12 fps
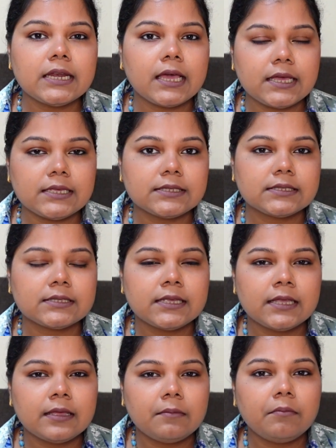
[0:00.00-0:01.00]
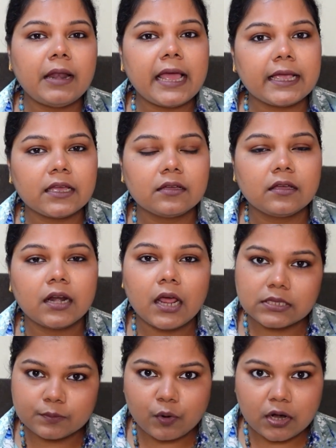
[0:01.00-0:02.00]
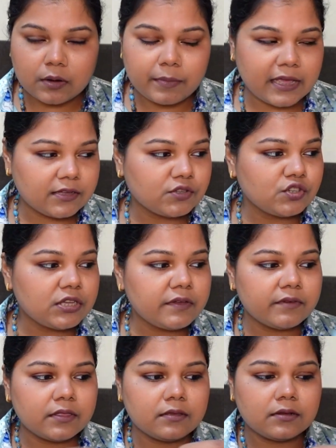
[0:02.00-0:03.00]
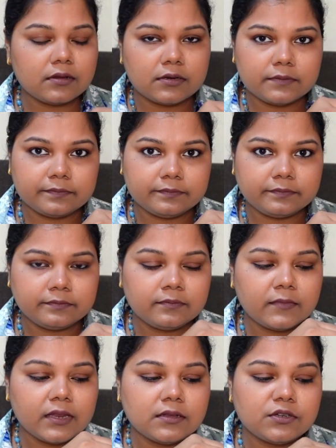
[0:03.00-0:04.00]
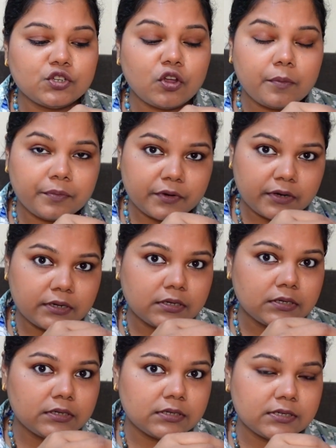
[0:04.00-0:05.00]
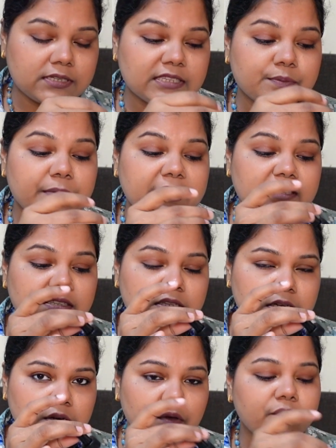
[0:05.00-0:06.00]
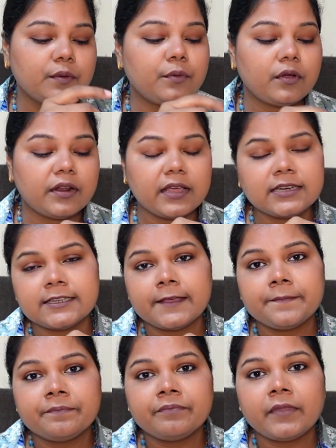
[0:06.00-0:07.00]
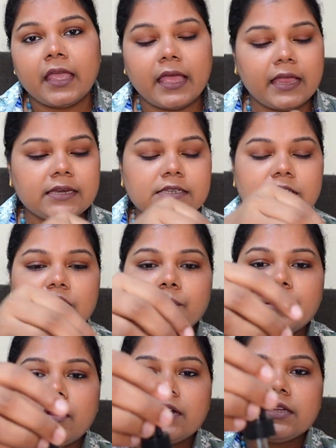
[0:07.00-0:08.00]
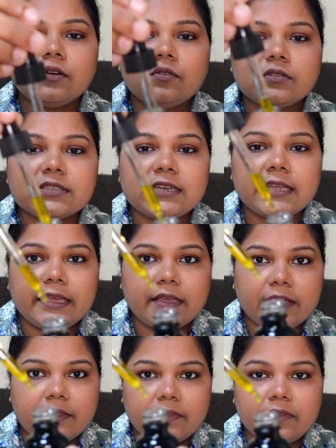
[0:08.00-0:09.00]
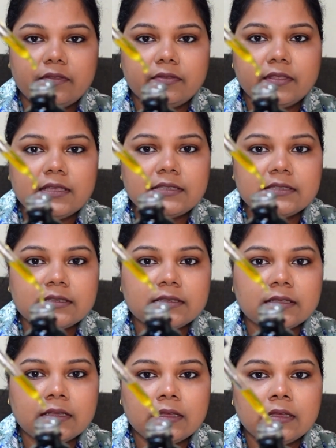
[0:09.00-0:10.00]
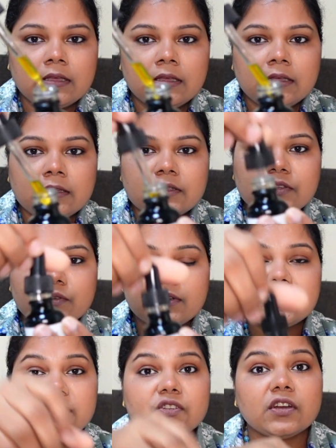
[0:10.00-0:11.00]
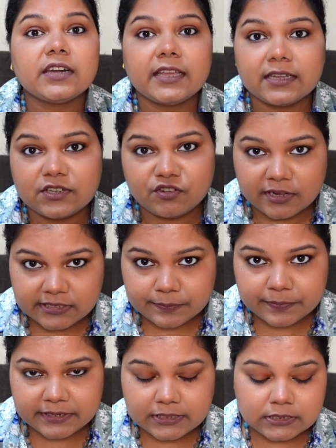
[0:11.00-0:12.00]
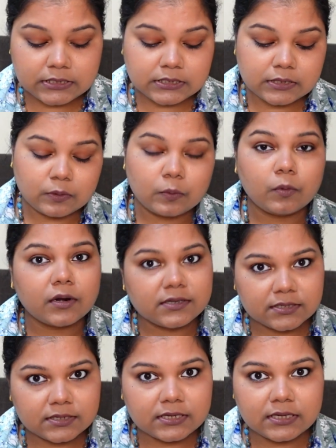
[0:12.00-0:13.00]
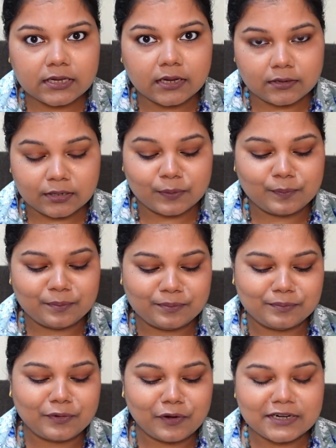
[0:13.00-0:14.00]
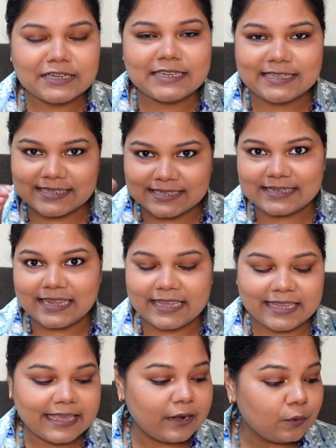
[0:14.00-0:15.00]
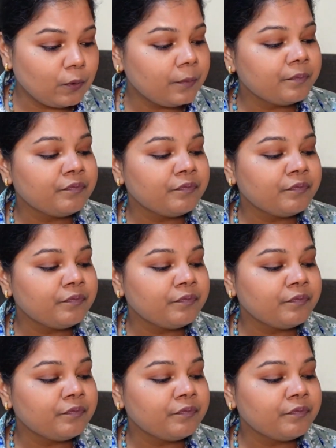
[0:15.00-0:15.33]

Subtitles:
nice black glass bottle packaging with a dropper dispenser of the product, and the product looks like this. So it is not like a transparent watery color product, it is like yellow,